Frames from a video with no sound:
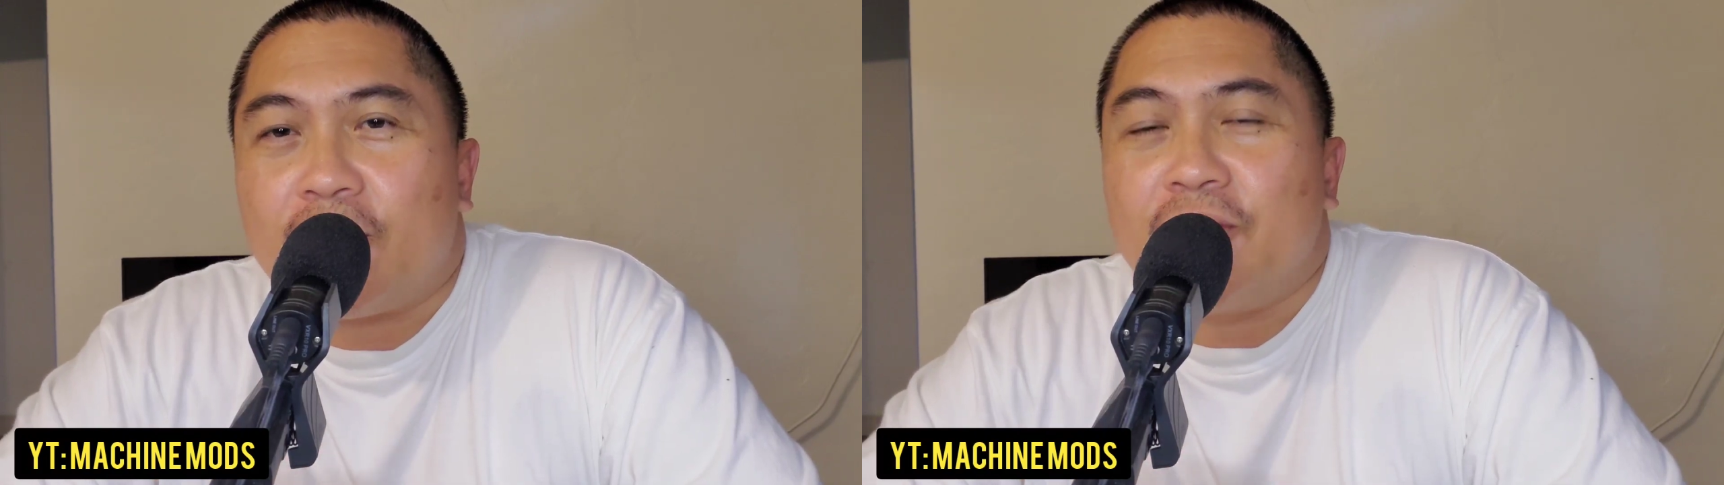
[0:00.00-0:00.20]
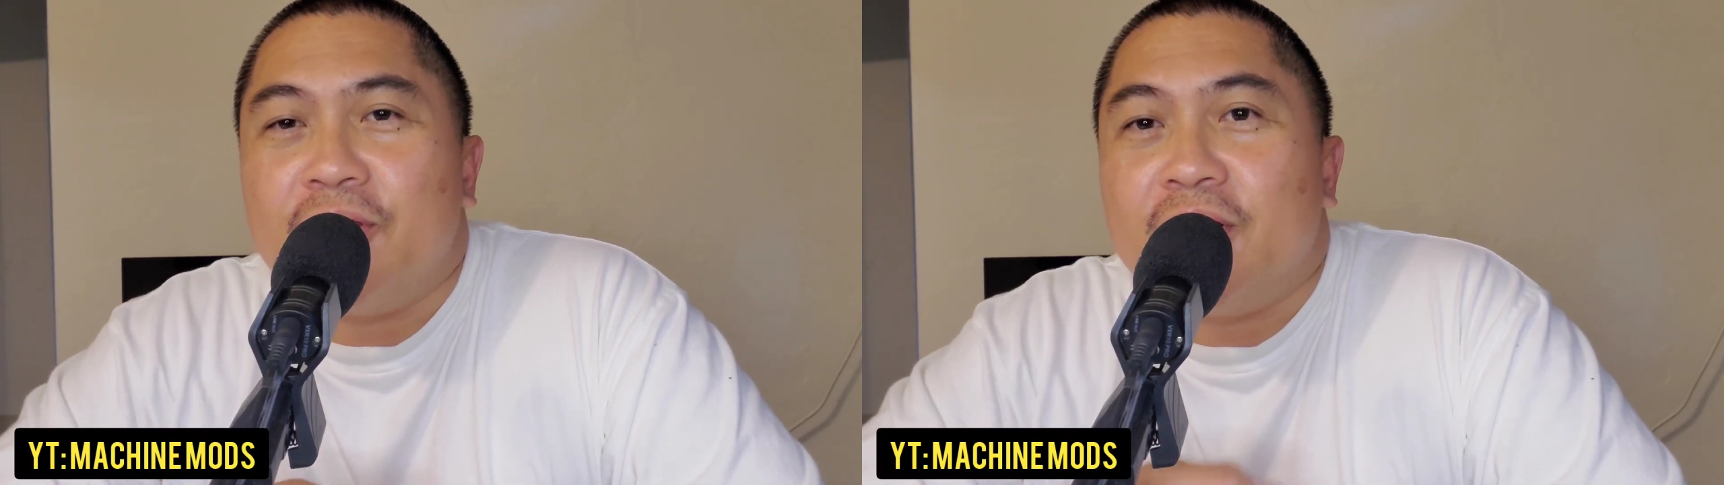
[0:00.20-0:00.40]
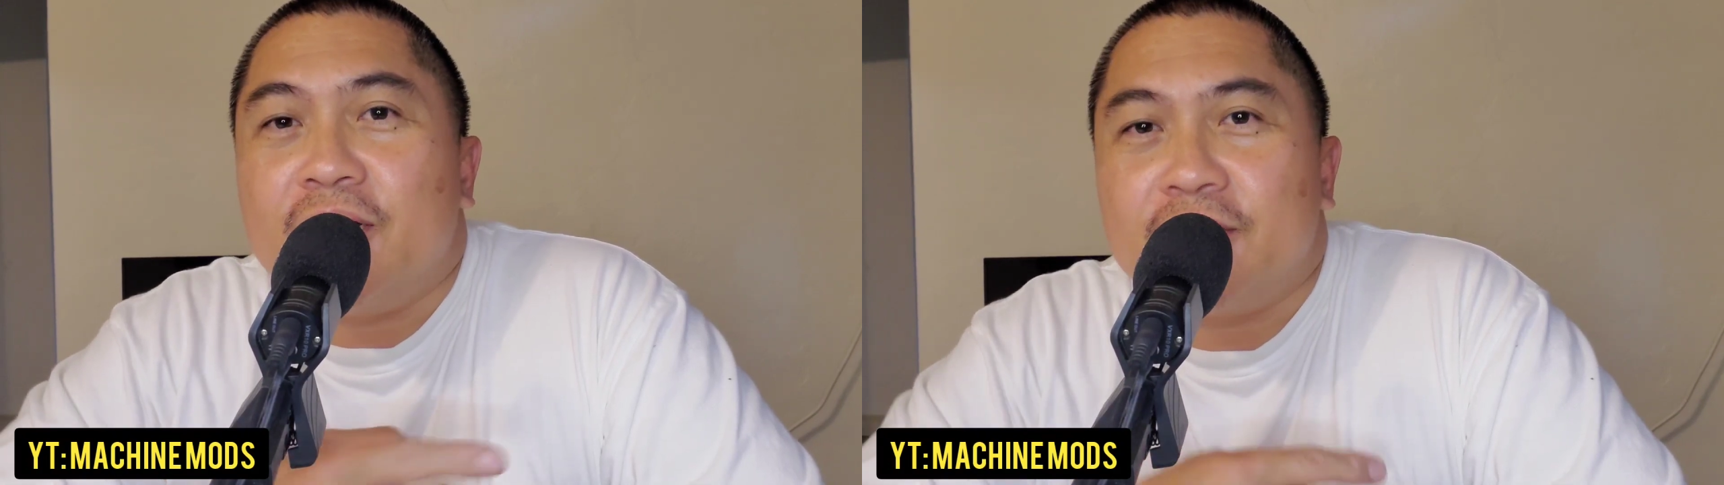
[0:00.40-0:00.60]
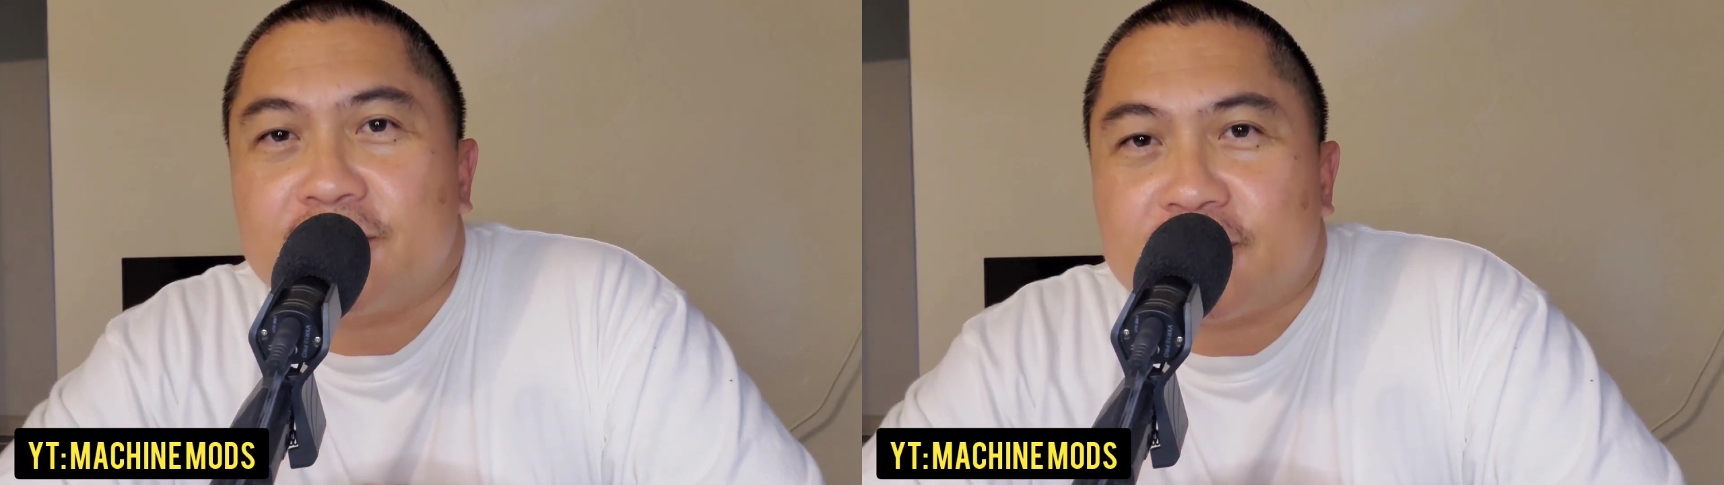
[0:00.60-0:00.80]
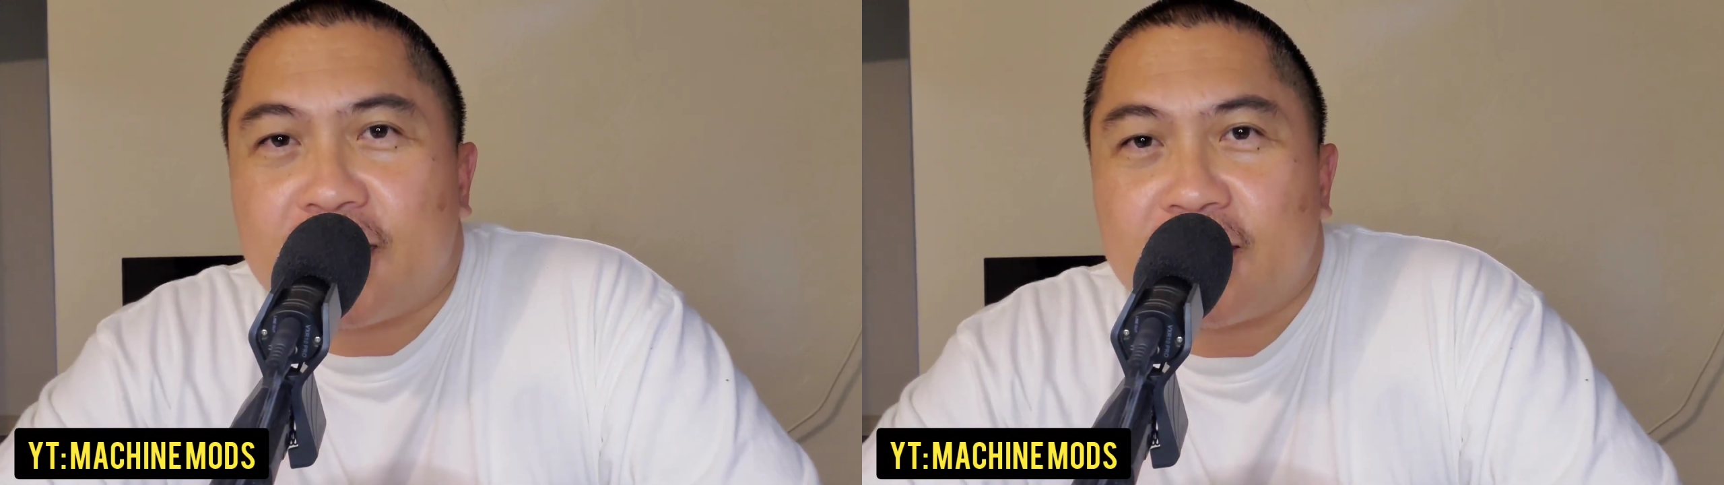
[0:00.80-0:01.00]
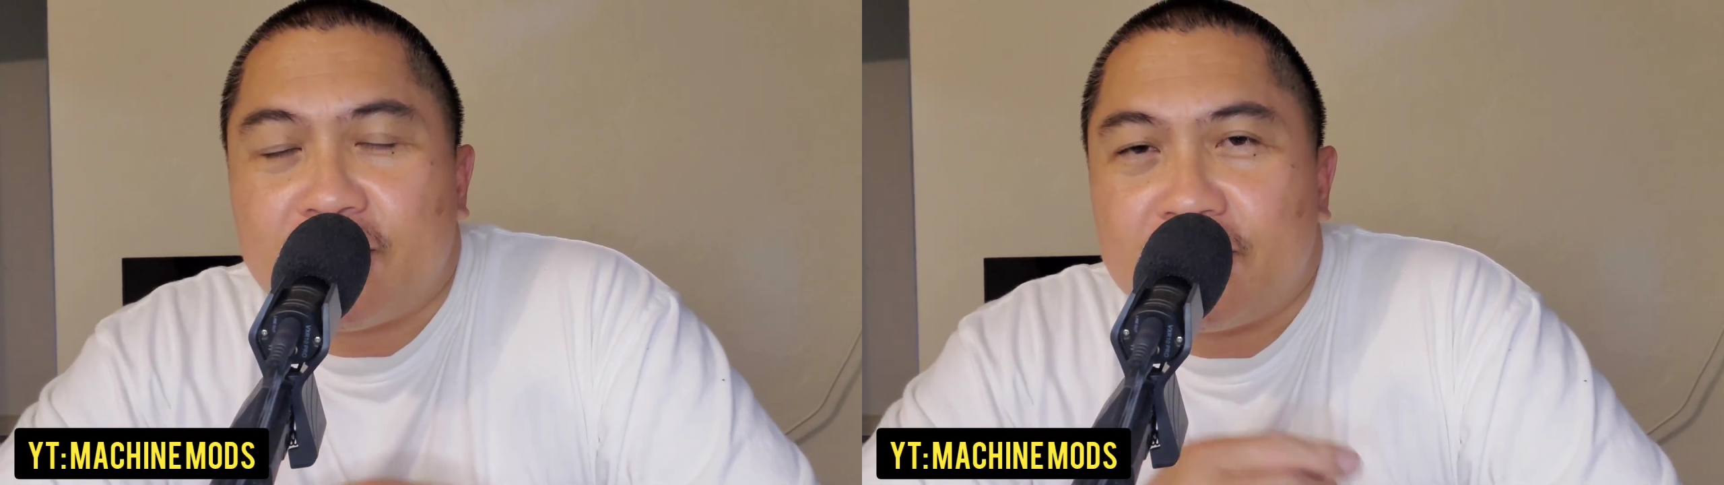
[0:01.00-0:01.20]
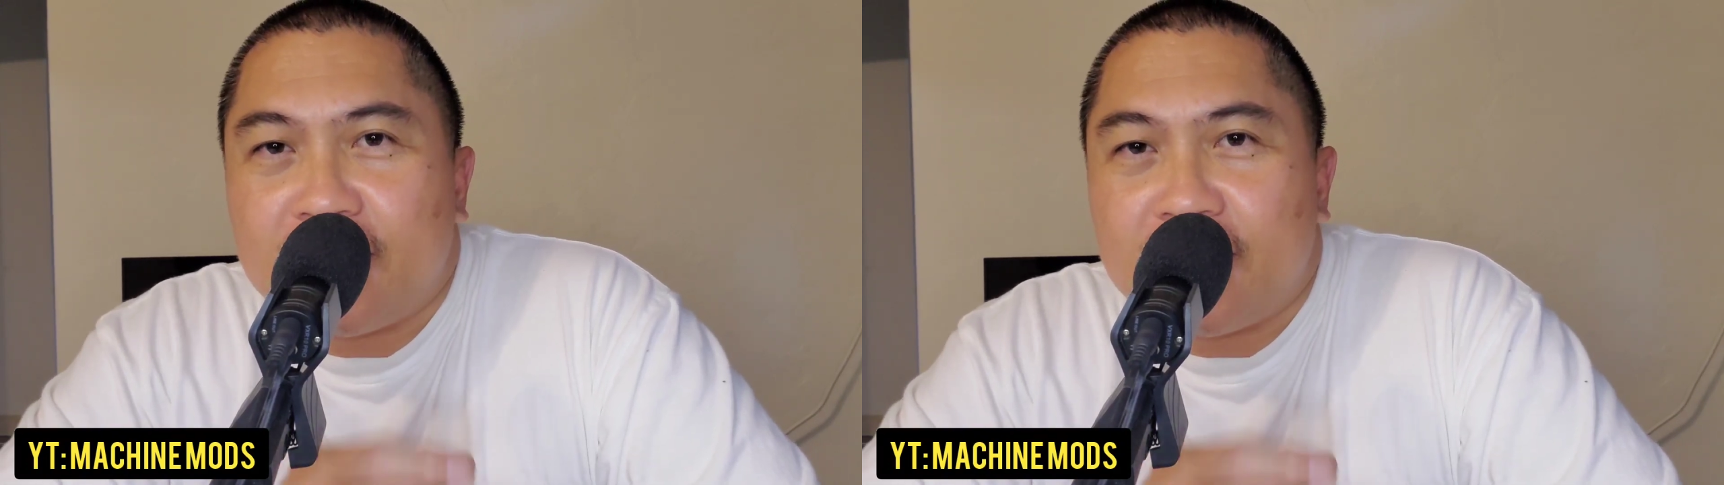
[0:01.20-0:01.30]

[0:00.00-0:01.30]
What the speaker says: on the other side of